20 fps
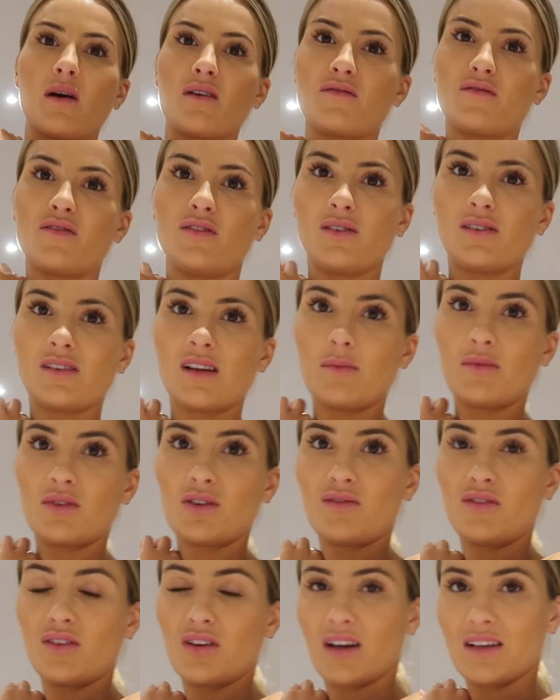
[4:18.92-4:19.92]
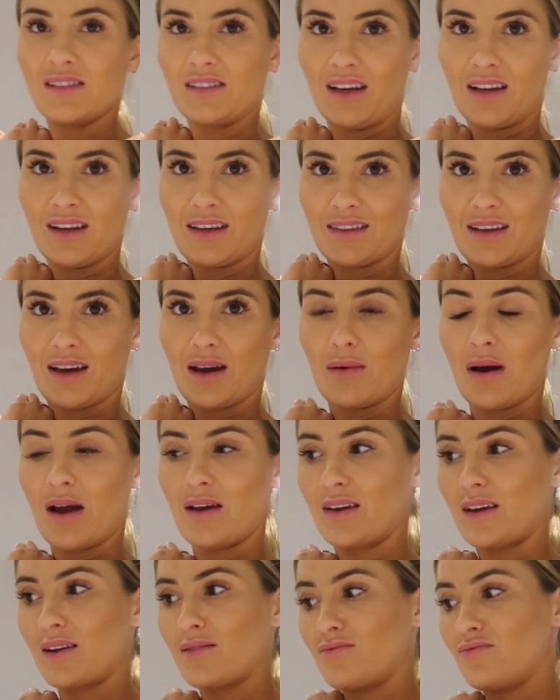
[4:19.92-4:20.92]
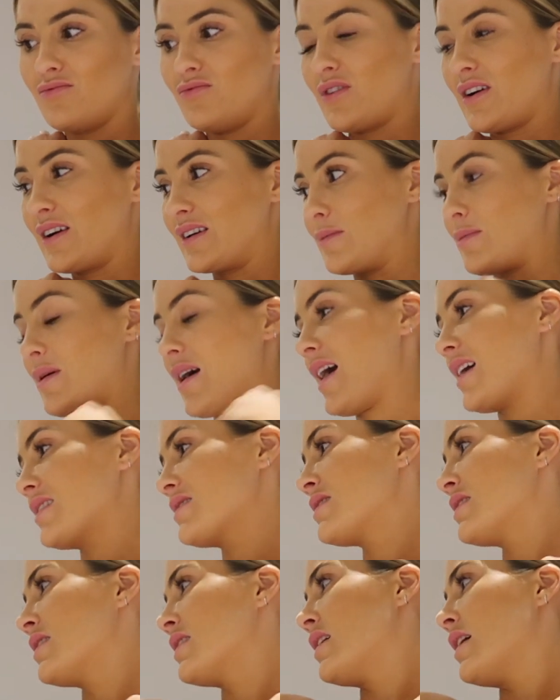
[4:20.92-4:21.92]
about food. Let me know if you guys get like that. I get it really bad.